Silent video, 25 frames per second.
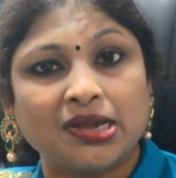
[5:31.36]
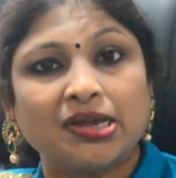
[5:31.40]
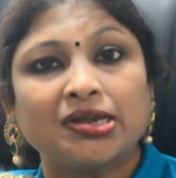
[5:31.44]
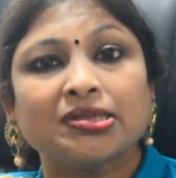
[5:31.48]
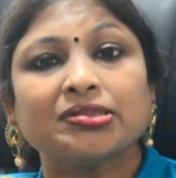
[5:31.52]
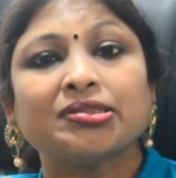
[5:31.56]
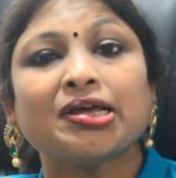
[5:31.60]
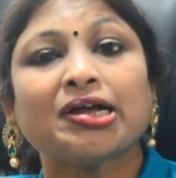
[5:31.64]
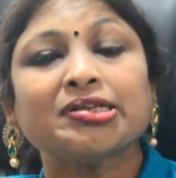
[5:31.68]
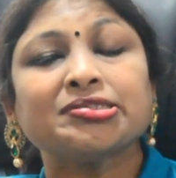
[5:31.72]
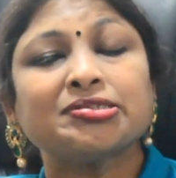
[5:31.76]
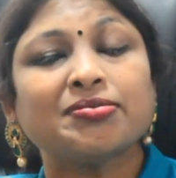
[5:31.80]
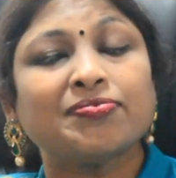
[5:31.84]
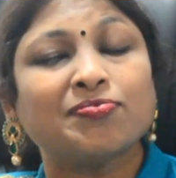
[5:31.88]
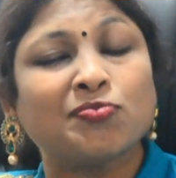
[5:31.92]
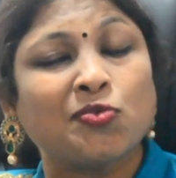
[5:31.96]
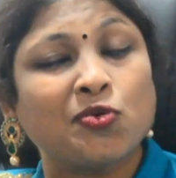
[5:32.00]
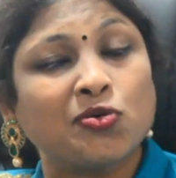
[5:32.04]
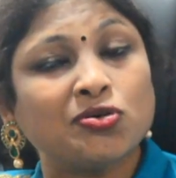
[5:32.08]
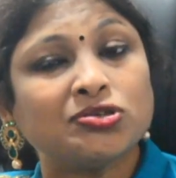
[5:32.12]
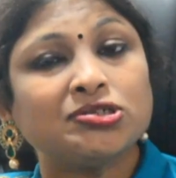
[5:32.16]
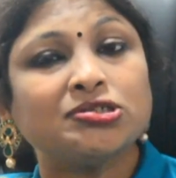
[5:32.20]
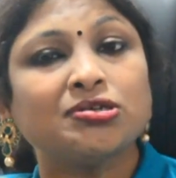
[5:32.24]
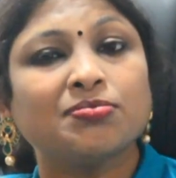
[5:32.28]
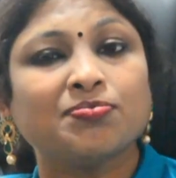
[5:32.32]
That's the
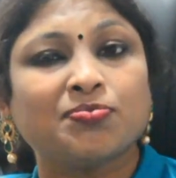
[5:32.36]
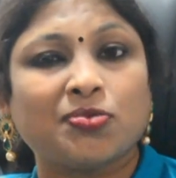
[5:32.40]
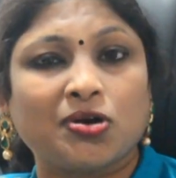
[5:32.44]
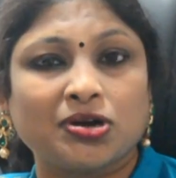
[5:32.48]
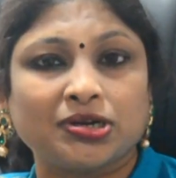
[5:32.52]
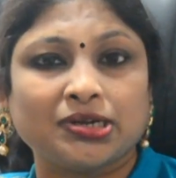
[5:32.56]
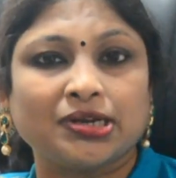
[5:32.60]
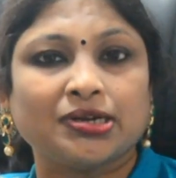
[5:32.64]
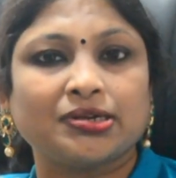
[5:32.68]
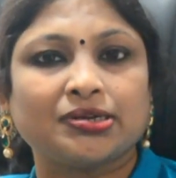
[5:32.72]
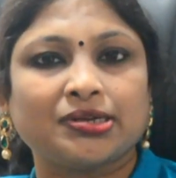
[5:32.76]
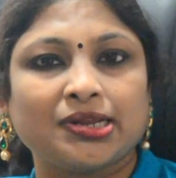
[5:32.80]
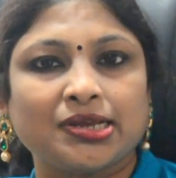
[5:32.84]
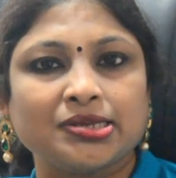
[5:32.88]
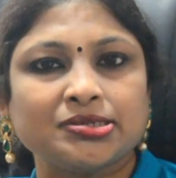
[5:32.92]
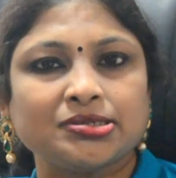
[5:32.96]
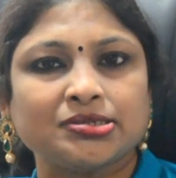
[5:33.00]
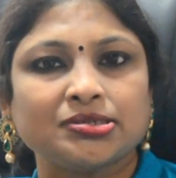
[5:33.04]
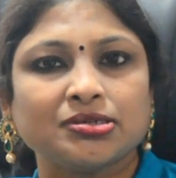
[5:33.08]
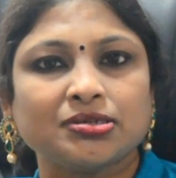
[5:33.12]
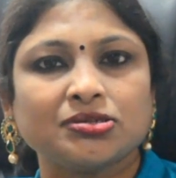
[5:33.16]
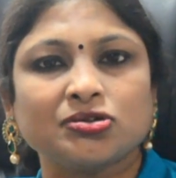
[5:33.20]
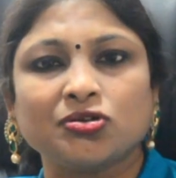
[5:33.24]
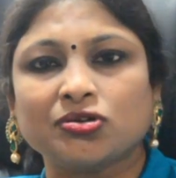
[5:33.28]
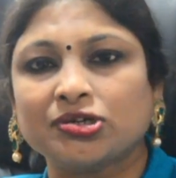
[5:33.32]
most important test.
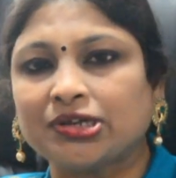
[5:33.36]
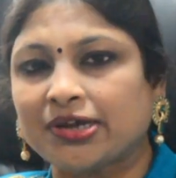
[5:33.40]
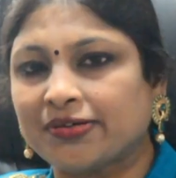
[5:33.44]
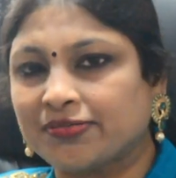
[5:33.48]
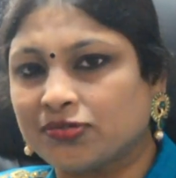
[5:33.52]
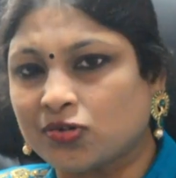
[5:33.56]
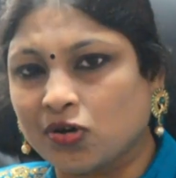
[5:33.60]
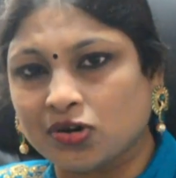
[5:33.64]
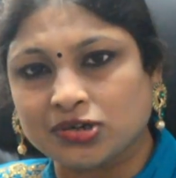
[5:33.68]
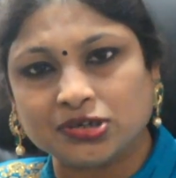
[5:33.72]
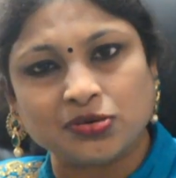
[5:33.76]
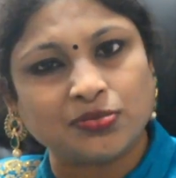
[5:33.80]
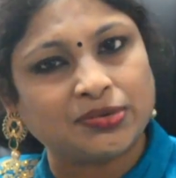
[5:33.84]
Your doctor